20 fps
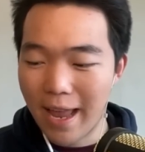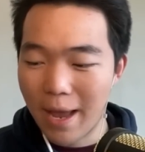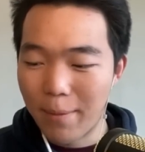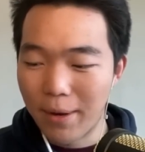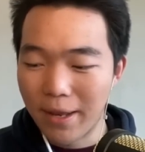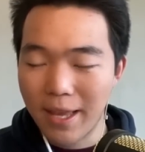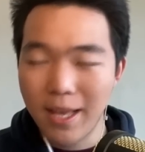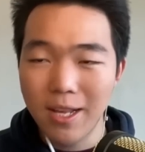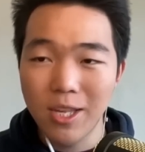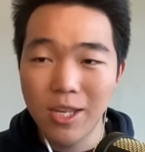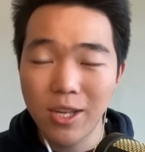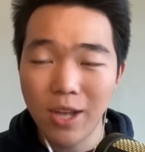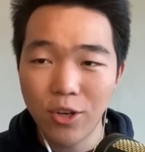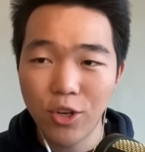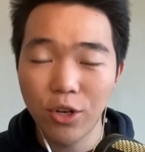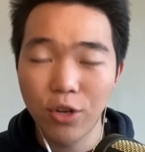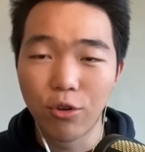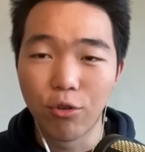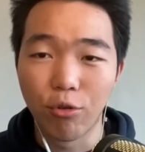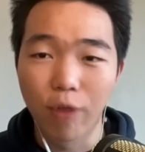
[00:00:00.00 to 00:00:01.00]
I mean, he's mm-hmm.
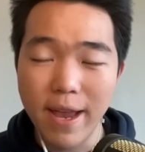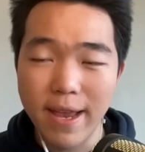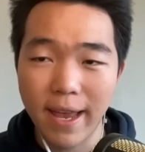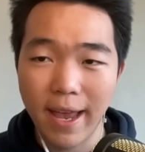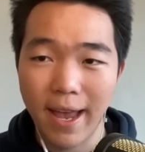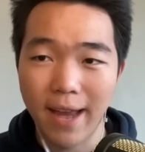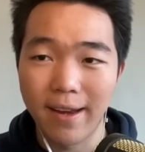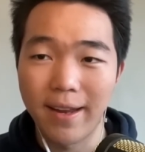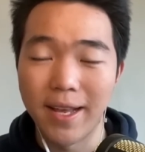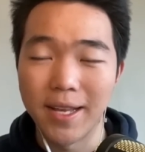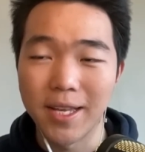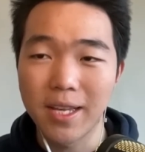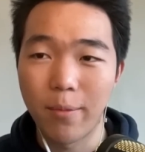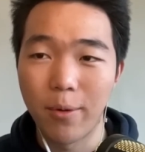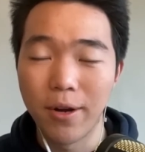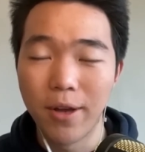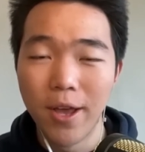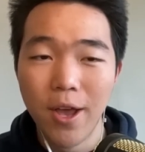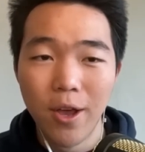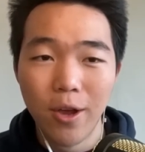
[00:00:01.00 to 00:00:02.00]
such a great candidate as
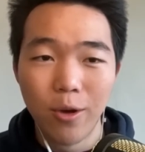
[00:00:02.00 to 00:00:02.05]
someone